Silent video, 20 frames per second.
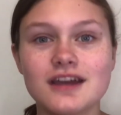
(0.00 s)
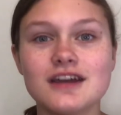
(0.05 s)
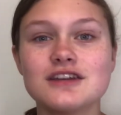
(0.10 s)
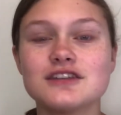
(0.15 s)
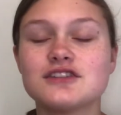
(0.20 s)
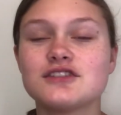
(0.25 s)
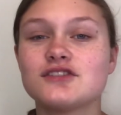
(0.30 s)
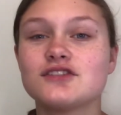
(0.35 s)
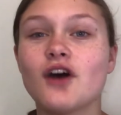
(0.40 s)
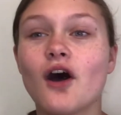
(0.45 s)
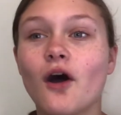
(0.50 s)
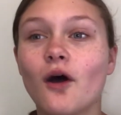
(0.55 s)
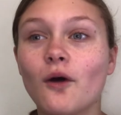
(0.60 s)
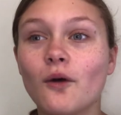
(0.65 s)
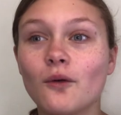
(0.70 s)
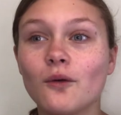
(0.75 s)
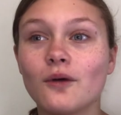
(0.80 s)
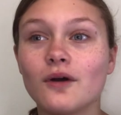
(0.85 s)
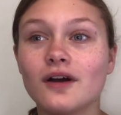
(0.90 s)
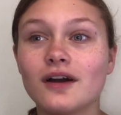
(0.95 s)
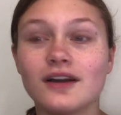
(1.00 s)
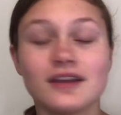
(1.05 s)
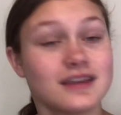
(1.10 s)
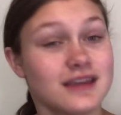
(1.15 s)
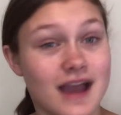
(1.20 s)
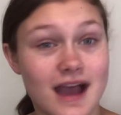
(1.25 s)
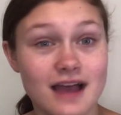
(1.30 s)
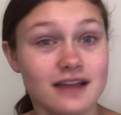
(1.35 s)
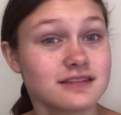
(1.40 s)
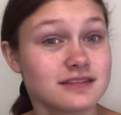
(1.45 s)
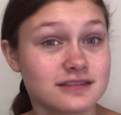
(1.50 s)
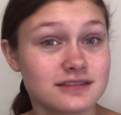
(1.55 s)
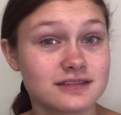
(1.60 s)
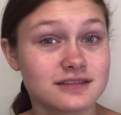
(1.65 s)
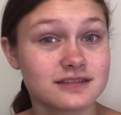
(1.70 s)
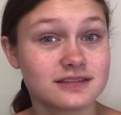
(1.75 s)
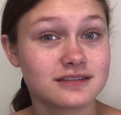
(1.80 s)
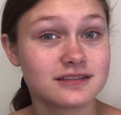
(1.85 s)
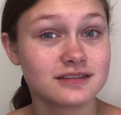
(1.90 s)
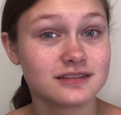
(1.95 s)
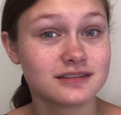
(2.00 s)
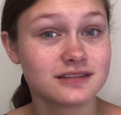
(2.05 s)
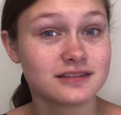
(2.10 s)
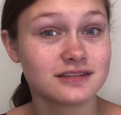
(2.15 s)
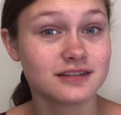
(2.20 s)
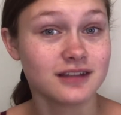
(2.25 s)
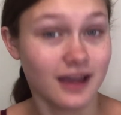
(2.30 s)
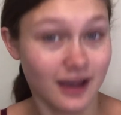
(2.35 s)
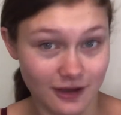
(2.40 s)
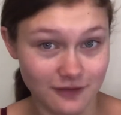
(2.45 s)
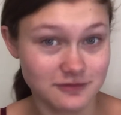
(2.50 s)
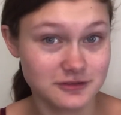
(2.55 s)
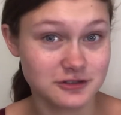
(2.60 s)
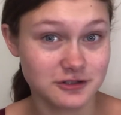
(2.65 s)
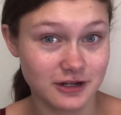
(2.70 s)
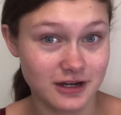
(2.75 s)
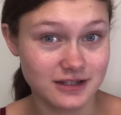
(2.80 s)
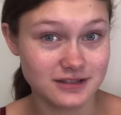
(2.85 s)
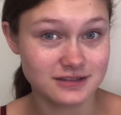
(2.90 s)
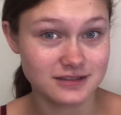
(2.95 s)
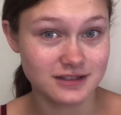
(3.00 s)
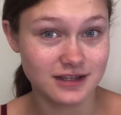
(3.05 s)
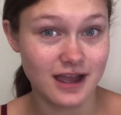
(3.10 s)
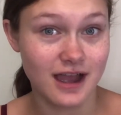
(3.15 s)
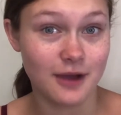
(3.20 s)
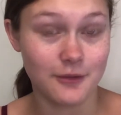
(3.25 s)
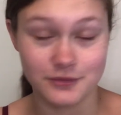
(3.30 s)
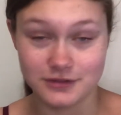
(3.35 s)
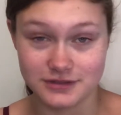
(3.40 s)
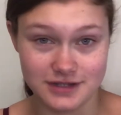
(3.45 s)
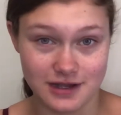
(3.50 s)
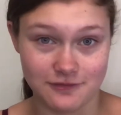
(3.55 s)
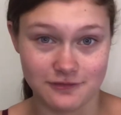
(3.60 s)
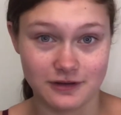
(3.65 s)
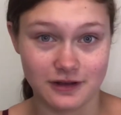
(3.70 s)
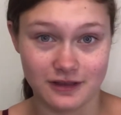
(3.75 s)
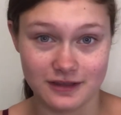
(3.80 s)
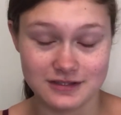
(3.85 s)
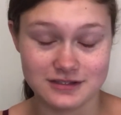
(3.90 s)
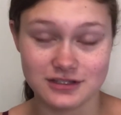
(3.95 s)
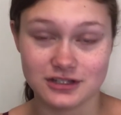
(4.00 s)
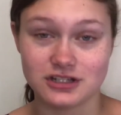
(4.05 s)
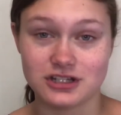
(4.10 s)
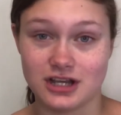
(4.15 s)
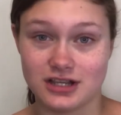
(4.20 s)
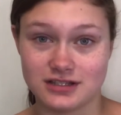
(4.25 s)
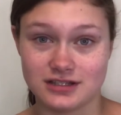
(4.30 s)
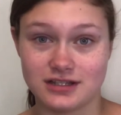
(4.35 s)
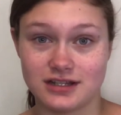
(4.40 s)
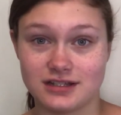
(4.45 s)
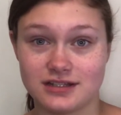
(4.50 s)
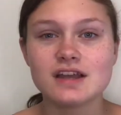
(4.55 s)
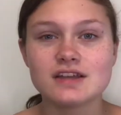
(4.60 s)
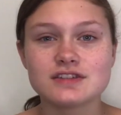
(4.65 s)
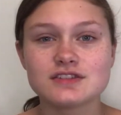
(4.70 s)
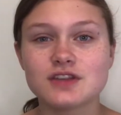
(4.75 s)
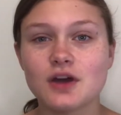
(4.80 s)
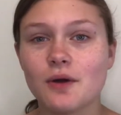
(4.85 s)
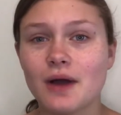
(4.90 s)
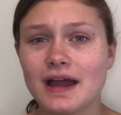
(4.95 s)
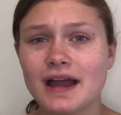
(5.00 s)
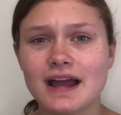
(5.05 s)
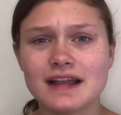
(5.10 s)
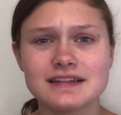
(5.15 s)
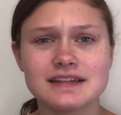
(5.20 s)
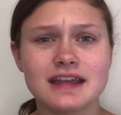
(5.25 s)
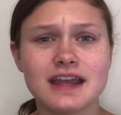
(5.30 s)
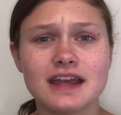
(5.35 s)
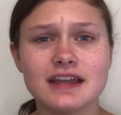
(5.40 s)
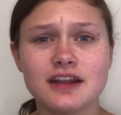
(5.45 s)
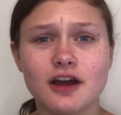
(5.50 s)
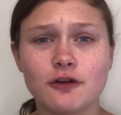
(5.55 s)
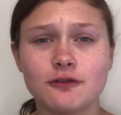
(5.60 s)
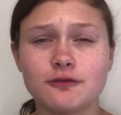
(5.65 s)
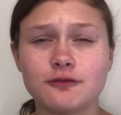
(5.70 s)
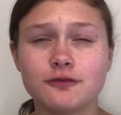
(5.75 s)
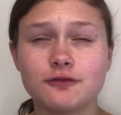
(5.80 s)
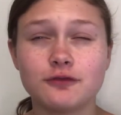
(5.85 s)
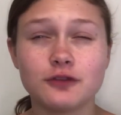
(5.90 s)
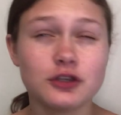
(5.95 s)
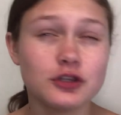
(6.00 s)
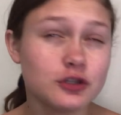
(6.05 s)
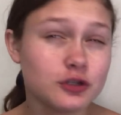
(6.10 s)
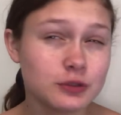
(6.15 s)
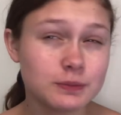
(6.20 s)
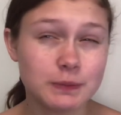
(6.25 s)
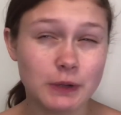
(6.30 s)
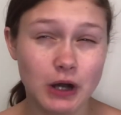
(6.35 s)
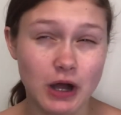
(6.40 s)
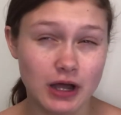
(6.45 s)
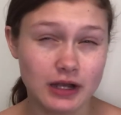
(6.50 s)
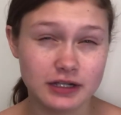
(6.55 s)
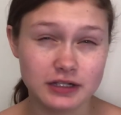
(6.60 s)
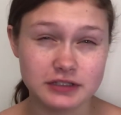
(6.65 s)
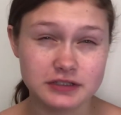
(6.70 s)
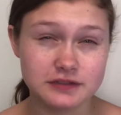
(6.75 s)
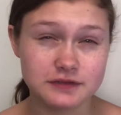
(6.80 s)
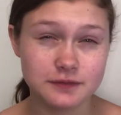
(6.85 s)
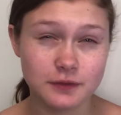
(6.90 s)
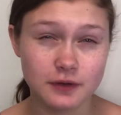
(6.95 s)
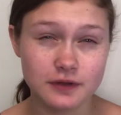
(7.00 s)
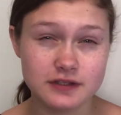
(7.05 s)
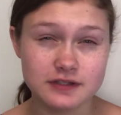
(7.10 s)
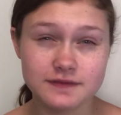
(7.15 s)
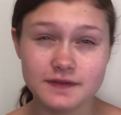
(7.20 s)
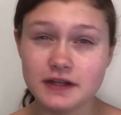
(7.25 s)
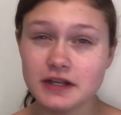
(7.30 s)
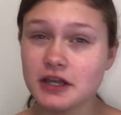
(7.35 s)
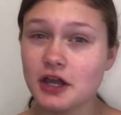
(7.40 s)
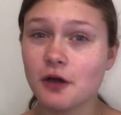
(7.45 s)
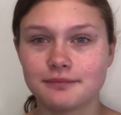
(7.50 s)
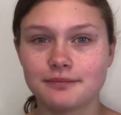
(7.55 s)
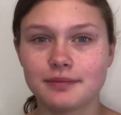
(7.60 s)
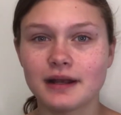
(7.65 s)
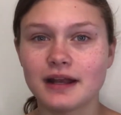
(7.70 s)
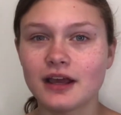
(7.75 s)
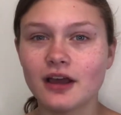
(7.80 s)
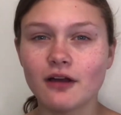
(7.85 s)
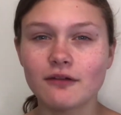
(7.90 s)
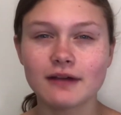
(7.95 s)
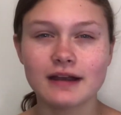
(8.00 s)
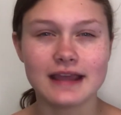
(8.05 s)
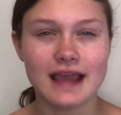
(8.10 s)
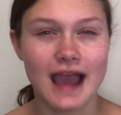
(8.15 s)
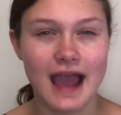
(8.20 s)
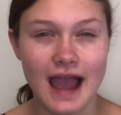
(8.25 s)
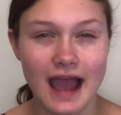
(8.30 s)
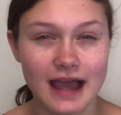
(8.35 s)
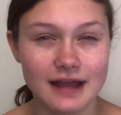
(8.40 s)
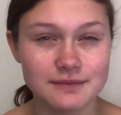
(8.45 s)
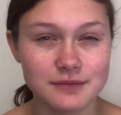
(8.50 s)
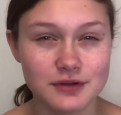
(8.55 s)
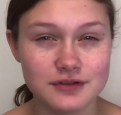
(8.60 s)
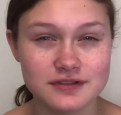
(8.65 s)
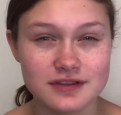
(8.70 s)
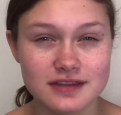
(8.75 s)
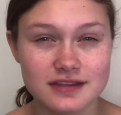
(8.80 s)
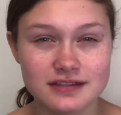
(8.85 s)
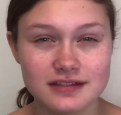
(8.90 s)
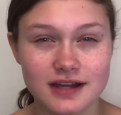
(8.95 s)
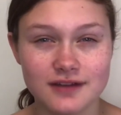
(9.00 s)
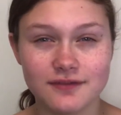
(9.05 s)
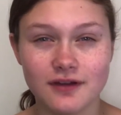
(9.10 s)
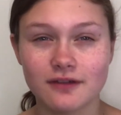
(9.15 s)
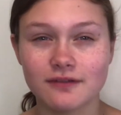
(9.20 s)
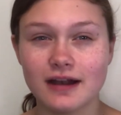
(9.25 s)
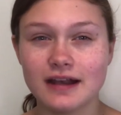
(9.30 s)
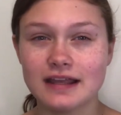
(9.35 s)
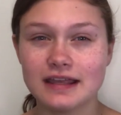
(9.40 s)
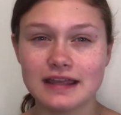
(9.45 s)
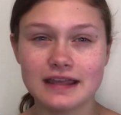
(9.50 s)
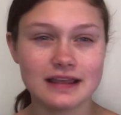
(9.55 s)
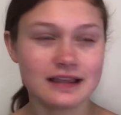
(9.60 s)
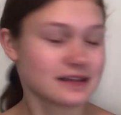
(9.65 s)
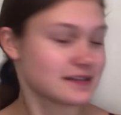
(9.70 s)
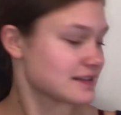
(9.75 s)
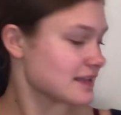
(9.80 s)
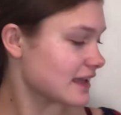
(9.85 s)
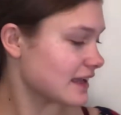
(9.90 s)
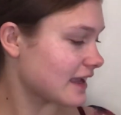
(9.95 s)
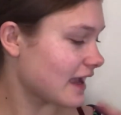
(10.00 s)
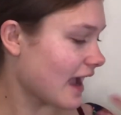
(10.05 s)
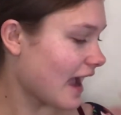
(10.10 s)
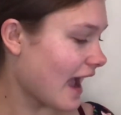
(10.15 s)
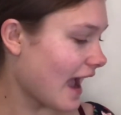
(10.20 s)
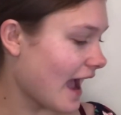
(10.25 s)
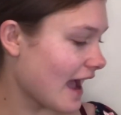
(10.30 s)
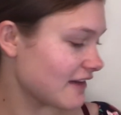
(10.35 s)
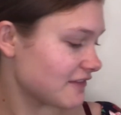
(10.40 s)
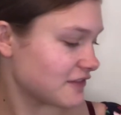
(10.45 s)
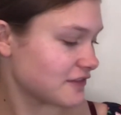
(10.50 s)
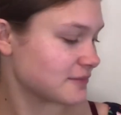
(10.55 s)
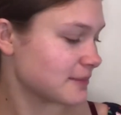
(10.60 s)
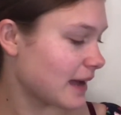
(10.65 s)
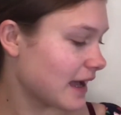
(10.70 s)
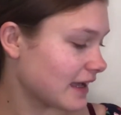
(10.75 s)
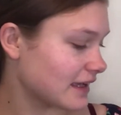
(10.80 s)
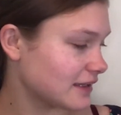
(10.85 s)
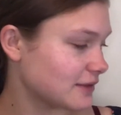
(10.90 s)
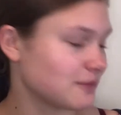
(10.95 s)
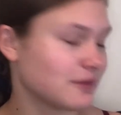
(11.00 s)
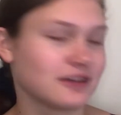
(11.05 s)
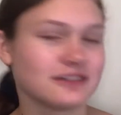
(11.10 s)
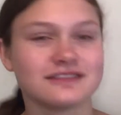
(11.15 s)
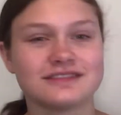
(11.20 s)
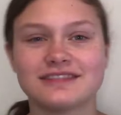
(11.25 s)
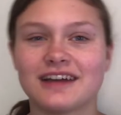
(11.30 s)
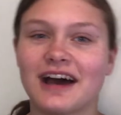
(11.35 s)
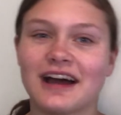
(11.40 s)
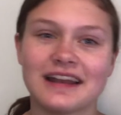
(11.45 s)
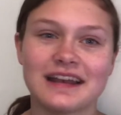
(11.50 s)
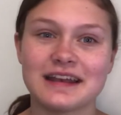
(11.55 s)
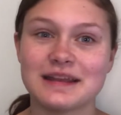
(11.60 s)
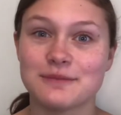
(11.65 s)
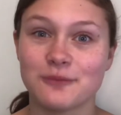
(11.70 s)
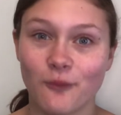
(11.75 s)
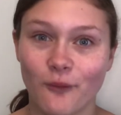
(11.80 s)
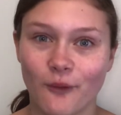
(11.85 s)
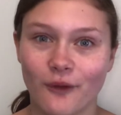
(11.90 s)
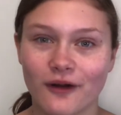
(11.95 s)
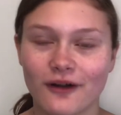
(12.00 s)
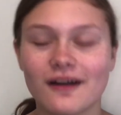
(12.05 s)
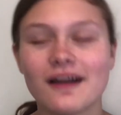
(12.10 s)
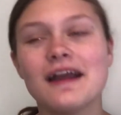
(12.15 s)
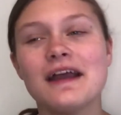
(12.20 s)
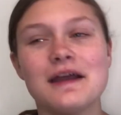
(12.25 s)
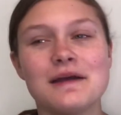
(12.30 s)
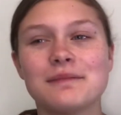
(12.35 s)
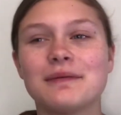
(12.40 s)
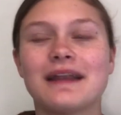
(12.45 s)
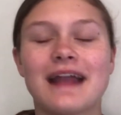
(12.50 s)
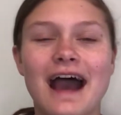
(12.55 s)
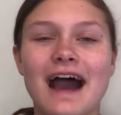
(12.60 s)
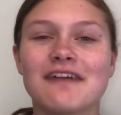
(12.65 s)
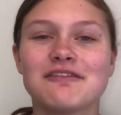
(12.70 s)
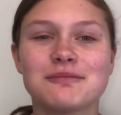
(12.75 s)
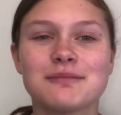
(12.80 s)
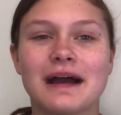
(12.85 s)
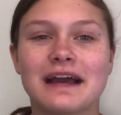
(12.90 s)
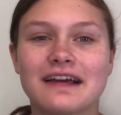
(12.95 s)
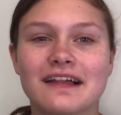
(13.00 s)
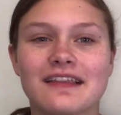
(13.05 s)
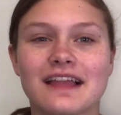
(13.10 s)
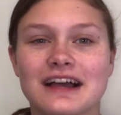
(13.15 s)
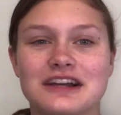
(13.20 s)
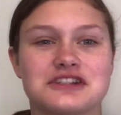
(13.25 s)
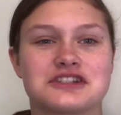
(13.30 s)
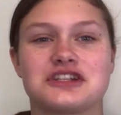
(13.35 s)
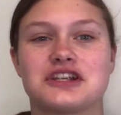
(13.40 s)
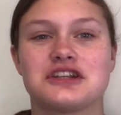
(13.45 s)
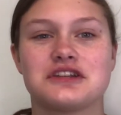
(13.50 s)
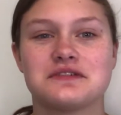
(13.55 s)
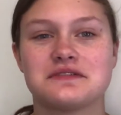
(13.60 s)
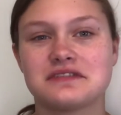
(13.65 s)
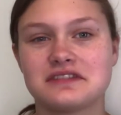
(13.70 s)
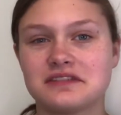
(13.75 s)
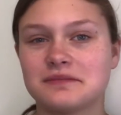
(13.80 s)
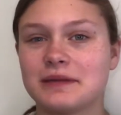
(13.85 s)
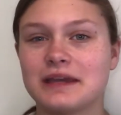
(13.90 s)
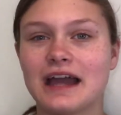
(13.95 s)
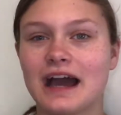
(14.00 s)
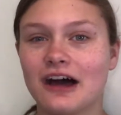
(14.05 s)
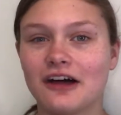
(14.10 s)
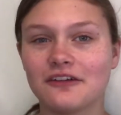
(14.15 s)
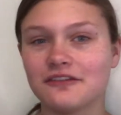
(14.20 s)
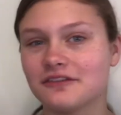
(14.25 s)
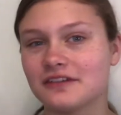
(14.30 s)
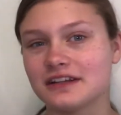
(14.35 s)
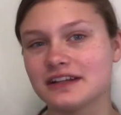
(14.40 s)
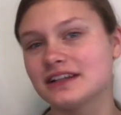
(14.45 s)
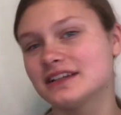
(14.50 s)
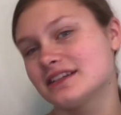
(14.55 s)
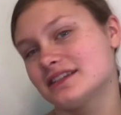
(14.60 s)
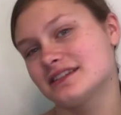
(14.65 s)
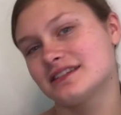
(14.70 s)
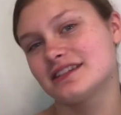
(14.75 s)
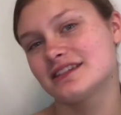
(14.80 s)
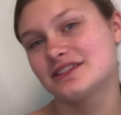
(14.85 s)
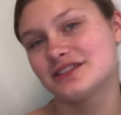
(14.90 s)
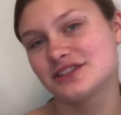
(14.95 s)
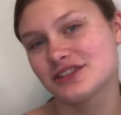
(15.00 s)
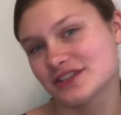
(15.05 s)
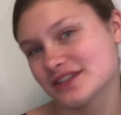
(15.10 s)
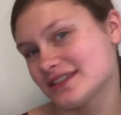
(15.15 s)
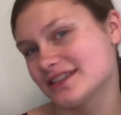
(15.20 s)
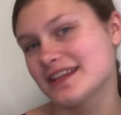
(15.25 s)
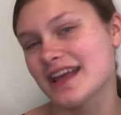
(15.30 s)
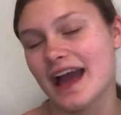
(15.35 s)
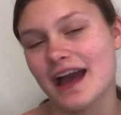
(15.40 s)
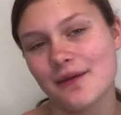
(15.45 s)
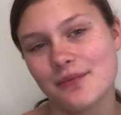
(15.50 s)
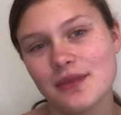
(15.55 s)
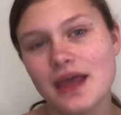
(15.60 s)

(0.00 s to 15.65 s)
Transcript: So yes, e.l.f.'s great. I would definitely suggest it. So I had to get a few products for this video, but I already had most of the stuff already because like half of my, well, not anymore, but half of my collection used to be e.l.f. and it's just, yeah.